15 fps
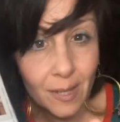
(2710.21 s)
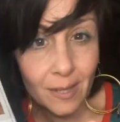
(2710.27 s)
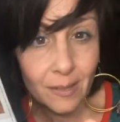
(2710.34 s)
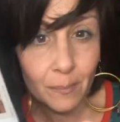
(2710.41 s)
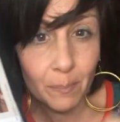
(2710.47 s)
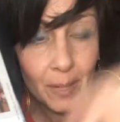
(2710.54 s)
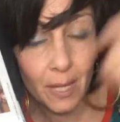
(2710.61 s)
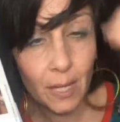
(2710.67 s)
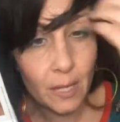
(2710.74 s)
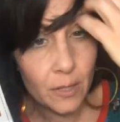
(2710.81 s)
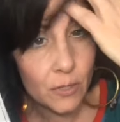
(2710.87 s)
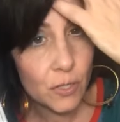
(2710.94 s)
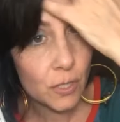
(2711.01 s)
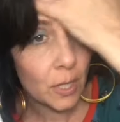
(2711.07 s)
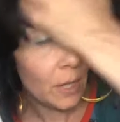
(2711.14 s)
on the
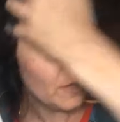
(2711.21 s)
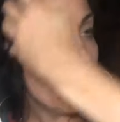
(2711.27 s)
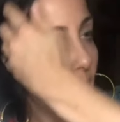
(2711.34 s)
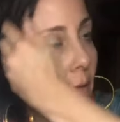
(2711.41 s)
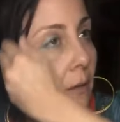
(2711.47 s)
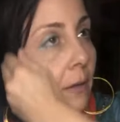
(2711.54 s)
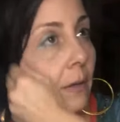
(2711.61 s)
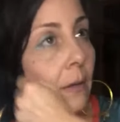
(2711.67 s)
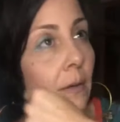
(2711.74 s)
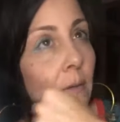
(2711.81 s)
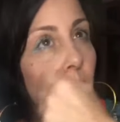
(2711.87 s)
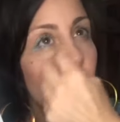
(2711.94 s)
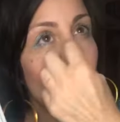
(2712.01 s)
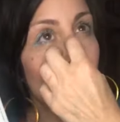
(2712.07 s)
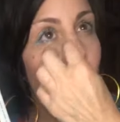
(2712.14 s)
page,
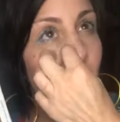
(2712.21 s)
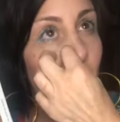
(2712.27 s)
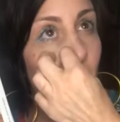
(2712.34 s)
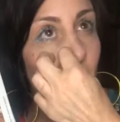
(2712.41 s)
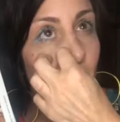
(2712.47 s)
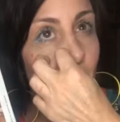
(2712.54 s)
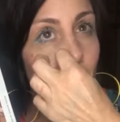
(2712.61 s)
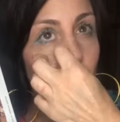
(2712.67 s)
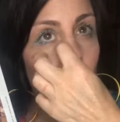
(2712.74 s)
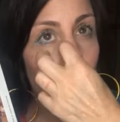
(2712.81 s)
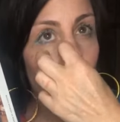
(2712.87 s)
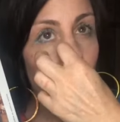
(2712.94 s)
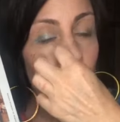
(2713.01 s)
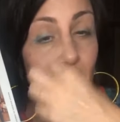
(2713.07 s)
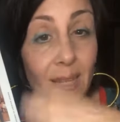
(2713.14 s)
particularly
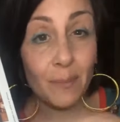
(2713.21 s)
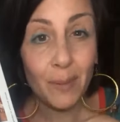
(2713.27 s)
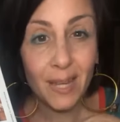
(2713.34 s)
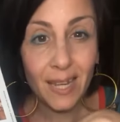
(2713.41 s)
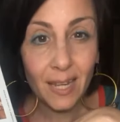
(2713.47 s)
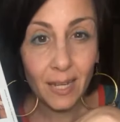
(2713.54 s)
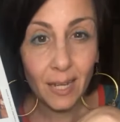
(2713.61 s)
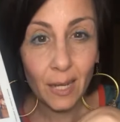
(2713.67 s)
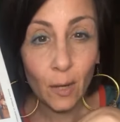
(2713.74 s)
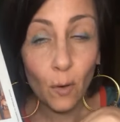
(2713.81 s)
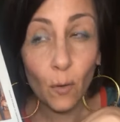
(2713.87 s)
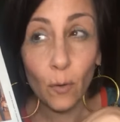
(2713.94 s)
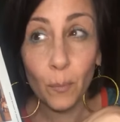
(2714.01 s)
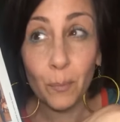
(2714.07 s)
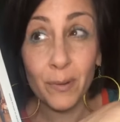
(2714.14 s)
in the beginning,
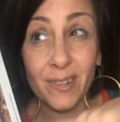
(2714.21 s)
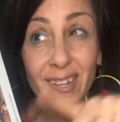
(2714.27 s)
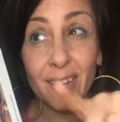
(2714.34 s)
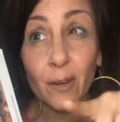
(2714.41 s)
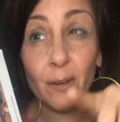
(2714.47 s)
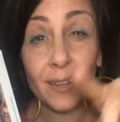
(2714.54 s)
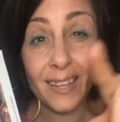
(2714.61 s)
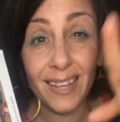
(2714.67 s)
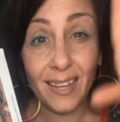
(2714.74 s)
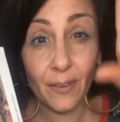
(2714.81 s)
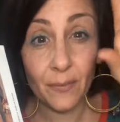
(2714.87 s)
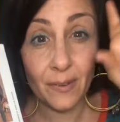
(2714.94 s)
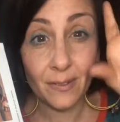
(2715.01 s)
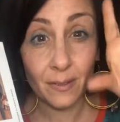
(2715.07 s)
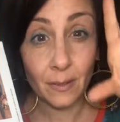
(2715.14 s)
or particularly
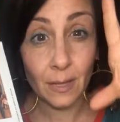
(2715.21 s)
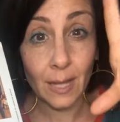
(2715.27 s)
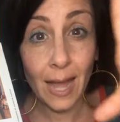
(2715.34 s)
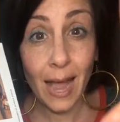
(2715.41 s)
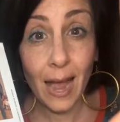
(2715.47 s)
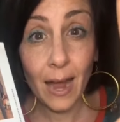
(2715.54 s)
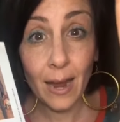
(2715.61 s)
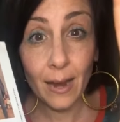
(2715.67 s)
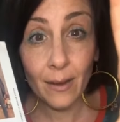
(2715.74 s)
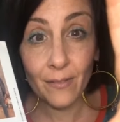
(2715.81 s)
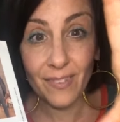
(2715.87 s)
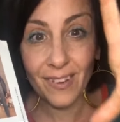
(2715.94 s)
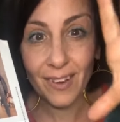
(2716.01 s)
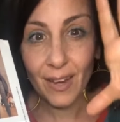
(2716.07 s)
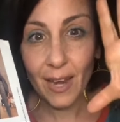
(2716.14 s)
if it's
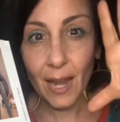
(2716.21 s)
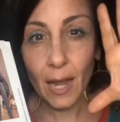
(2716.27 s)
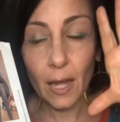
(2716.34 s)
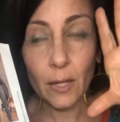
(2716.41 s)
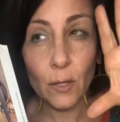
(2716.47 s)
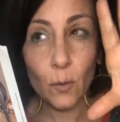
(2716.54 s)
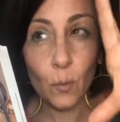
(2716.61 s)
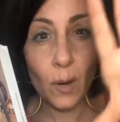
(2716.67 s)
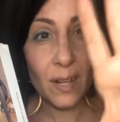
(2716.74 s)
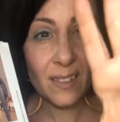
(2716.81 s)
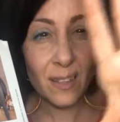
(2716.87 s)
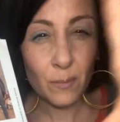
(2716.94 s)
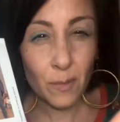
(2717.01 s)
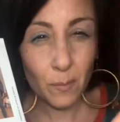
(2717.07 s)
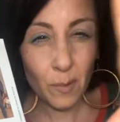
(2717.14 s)
live and you want
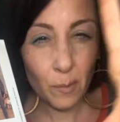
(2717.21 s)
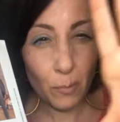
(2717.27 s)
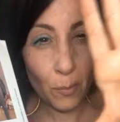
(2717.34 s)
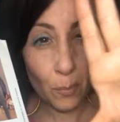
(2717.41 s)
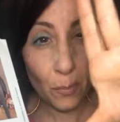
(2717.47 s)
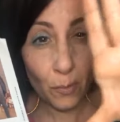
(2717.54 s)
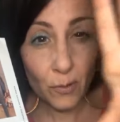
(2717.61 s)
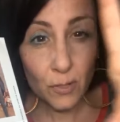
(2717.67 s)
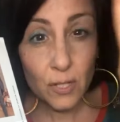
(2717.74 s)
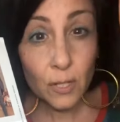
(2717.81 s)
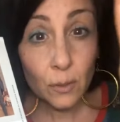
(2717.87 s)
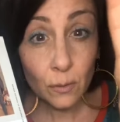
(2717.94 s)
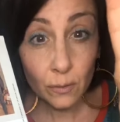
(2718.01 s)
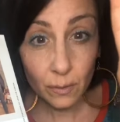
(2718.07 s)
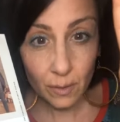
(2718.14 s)
them to be
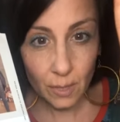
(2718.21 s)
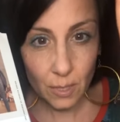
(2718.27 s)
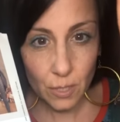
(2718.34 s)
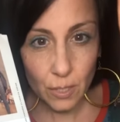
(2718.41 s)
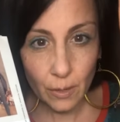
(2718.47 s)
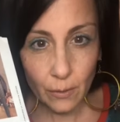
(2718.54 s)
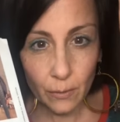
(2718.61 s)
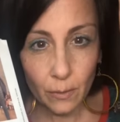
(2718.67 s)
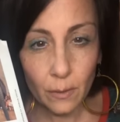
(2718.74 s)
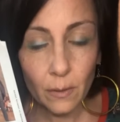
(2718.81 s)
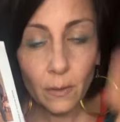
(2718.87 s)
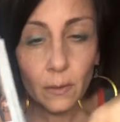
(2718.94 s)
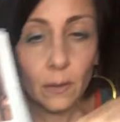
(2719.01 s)
proportional to each other.